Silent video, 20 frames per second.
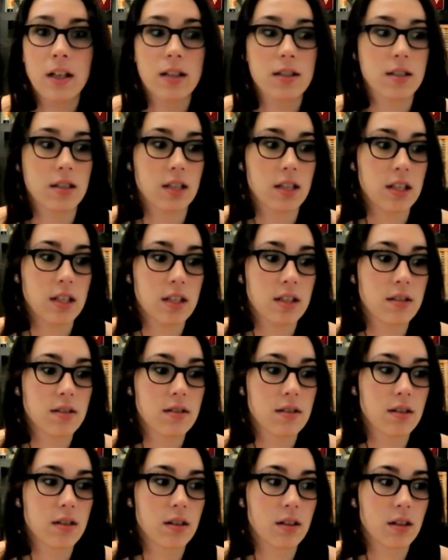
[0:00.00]
to
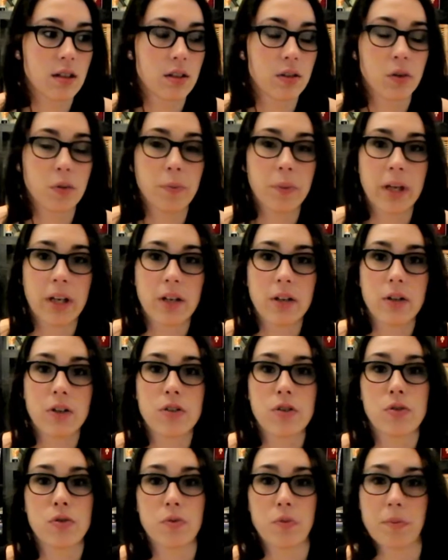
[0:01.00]
eat a little better,
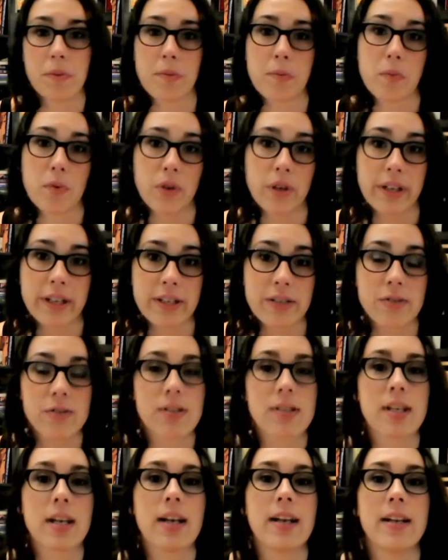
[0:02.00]
to do more
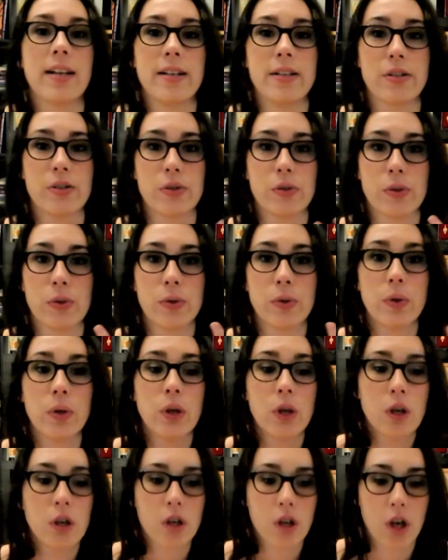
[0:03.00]
exercise, to
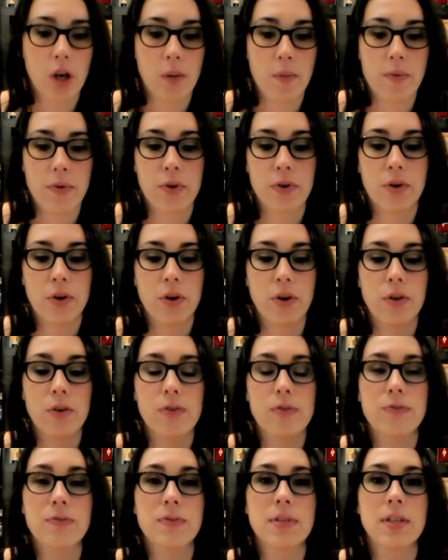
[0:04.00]
calm their
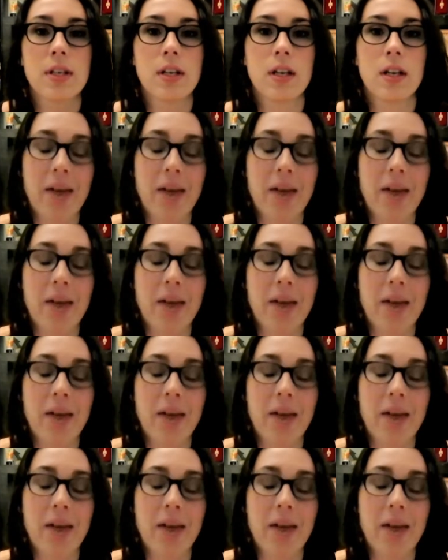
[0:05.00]
nerves.